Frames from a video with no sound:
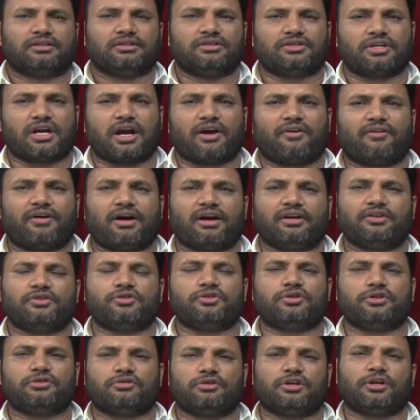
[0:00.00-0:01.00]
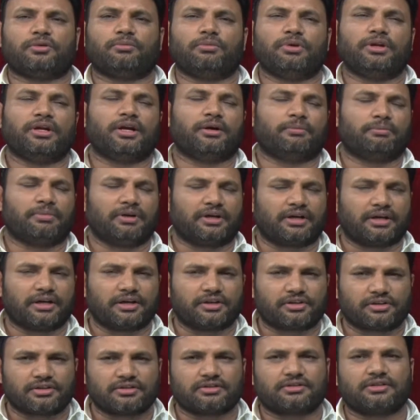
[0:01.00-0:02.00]
Java and JDW
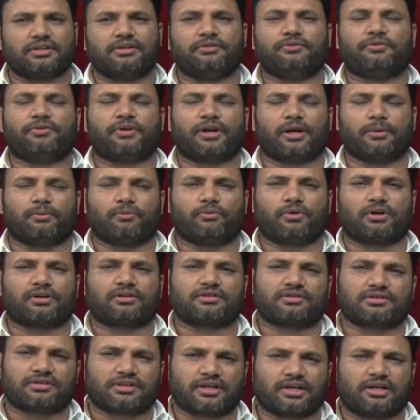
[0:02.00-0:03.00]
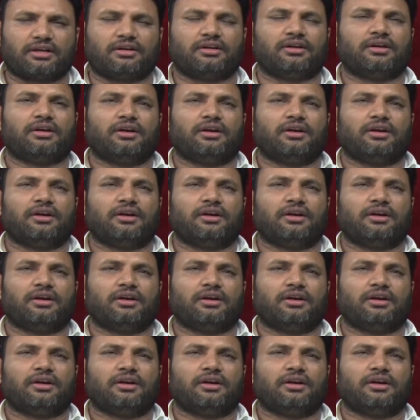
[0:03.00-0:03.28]
applications in framework style.